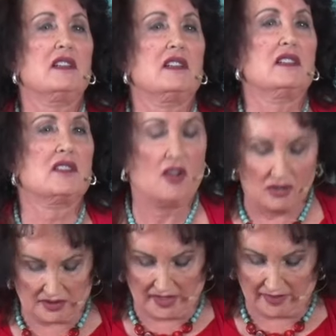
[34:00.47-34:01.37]
it's
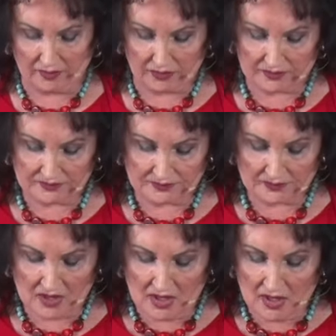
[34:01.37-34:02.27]
called life.
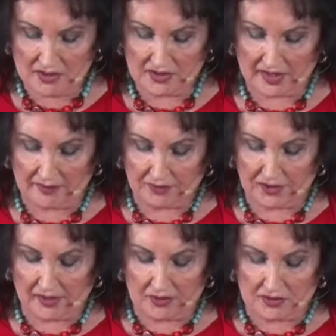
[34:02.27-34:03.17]
To
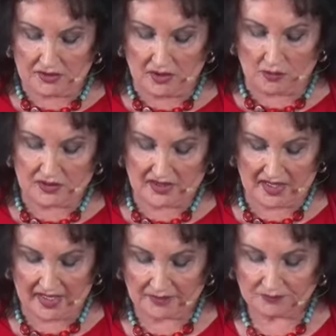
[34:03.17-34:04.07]
comfort others, don't
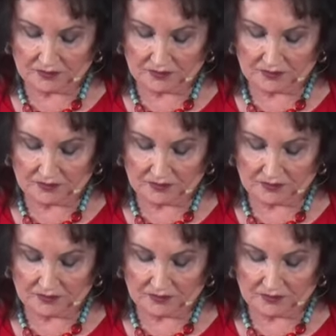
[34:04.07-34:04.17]
say,